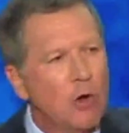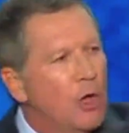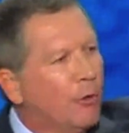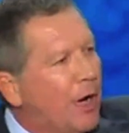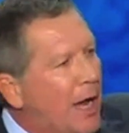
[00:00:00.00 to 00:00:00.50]

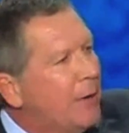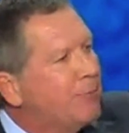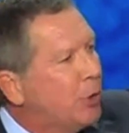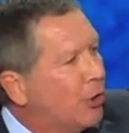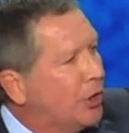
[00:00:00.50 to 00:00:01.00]
We were
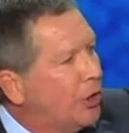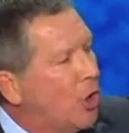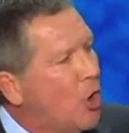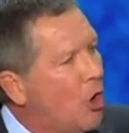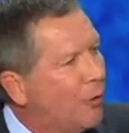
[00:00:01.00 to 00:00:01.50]
$8 billion in
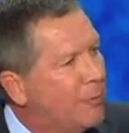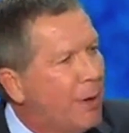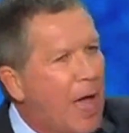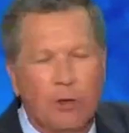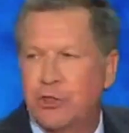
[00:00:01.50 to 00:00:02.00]
the hole. We
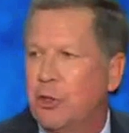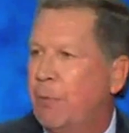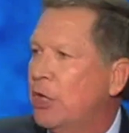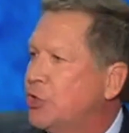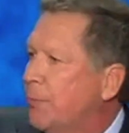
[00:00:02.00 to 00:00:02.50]
balanced the
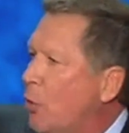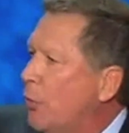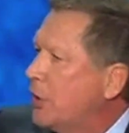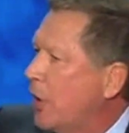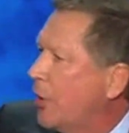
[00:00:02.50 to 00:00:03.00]
budget, but
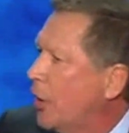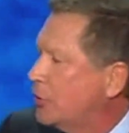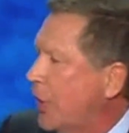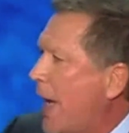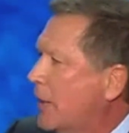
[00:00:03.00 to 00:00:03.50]
we cut our
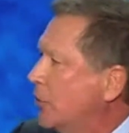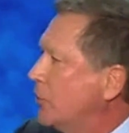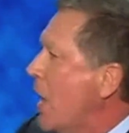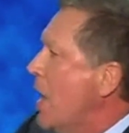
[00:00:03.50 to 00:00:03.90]
taxes.